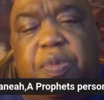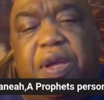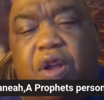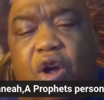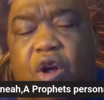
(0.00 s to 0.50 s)

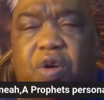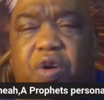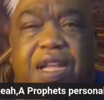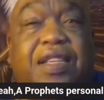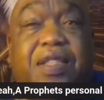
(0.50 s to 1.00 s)
been
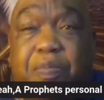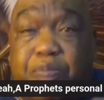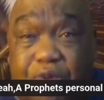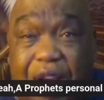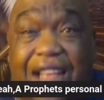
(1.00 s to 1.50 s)
hurt is a
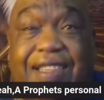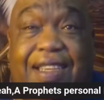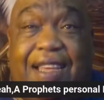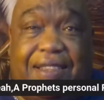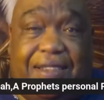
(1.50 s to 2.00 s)

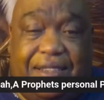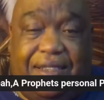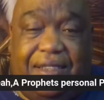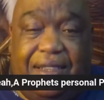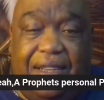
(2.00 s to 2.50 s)

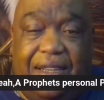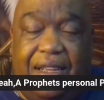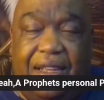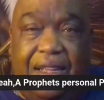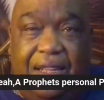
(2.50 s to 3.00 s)
process.
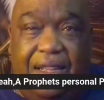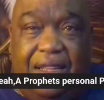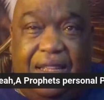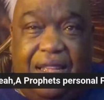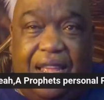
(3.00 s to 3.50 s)

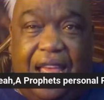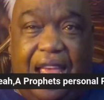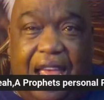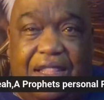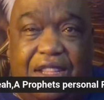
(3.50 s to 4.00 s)
And
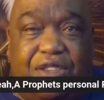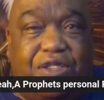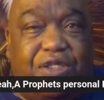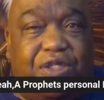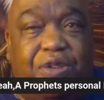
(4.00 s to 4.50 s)
the
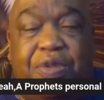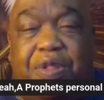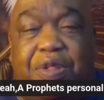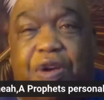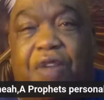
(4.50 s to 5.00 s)

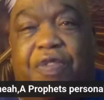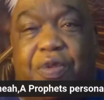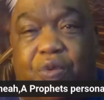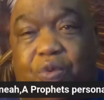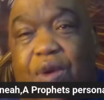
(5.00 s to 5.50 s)
sooner the
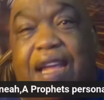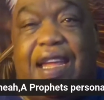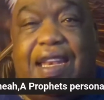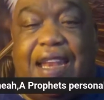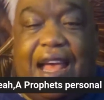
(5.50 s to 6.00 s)
prophet
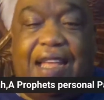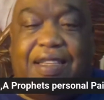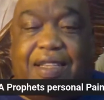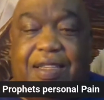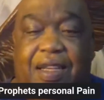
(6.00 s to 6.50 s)

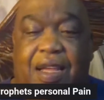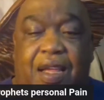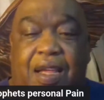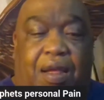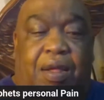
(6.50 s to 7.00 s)

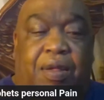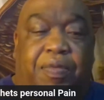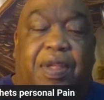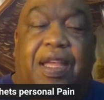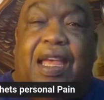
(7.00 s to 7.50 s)
recognizes
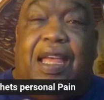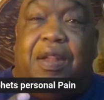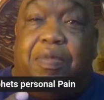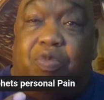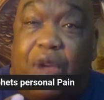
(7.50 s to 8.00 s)
the
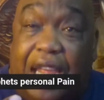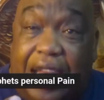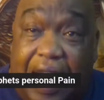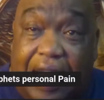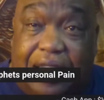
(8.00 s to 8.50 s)

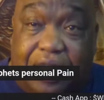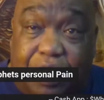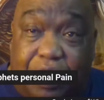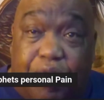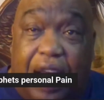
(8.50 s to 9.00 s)

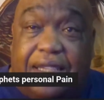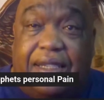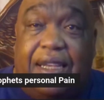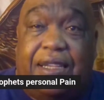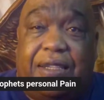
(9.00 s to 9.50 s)

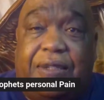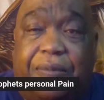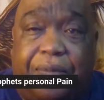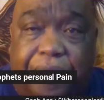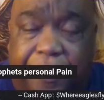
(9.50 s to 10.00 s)
process